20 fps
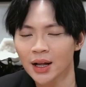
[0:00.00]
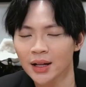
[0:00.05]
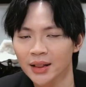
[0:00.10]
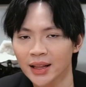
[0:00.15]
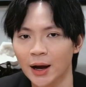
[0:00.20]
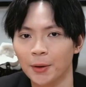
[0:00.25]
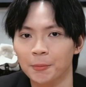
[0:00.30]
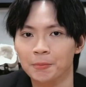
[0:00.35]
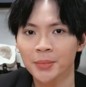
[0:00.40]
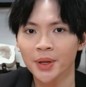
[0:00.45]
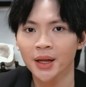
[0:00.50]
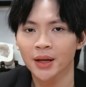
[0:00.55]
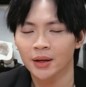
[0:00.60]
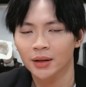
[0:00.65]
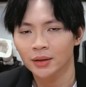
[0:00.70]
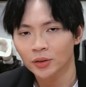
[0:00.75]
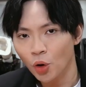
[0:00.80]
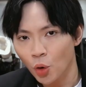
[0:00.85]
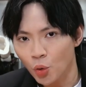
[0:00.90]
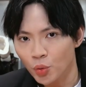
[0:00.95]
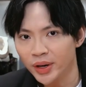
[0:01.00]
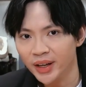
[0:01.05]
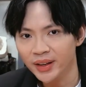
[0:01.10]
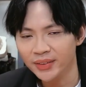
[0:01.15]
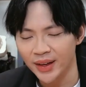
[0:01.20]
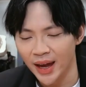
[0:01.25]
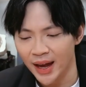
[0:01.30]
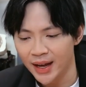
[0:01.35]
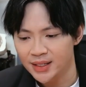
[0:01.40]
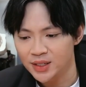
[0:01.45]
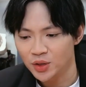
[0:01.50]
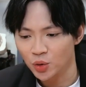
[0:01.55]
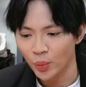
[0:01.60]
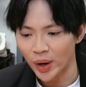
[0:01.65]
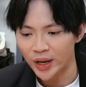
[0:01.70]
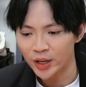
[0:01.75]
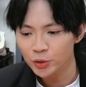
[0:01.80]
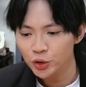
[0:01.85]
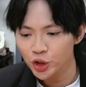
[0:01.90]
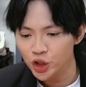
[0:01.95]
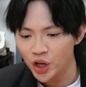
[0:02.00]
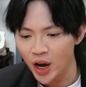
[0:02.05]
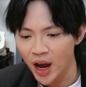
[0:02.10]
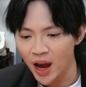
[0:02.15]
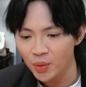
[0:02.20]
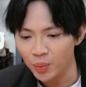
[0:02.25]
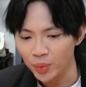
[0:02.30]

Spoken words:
Now, not only that, when you share